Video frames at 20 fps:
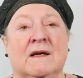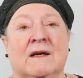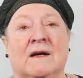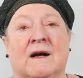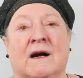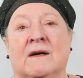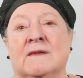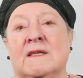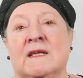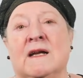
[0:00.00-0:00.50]

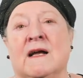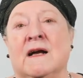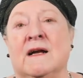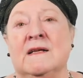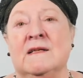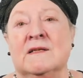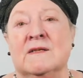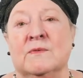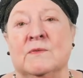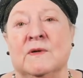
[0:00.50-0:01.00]
On the
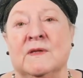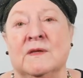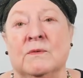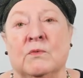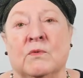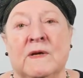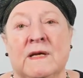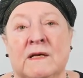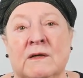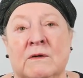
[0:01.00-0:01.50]
nights when the
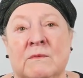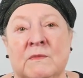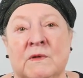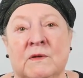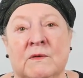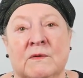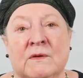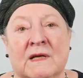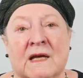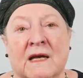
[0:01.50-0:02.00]
real
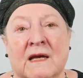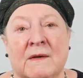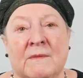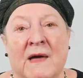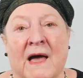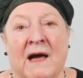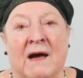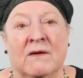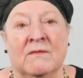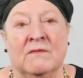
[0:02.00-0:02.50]
moon came
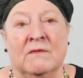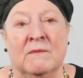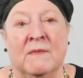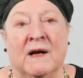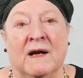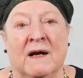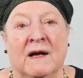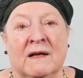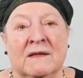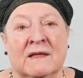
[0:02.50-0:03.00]
out from
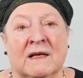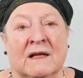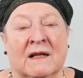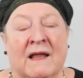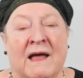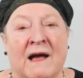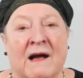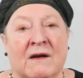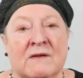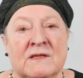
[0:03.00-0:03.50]
behind the
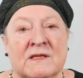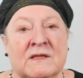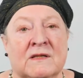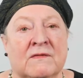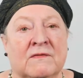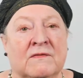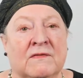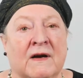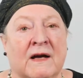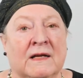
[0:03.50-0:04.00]
clouds in the
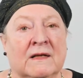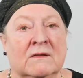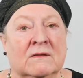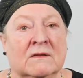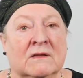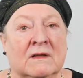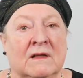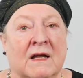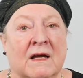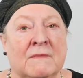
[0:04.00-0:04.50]
final
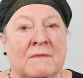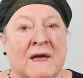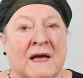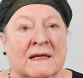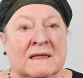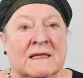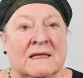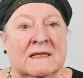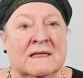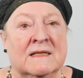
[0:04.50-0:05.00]

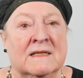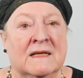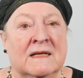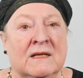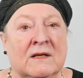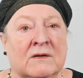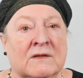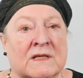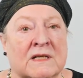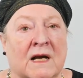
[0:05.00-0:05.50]
climactic
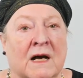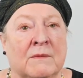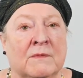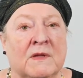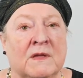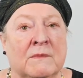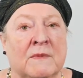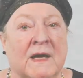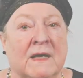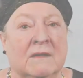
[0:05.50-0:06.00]
scene on top
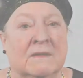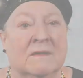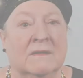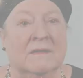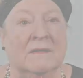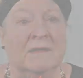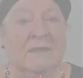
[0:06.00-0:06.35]
of the mountain,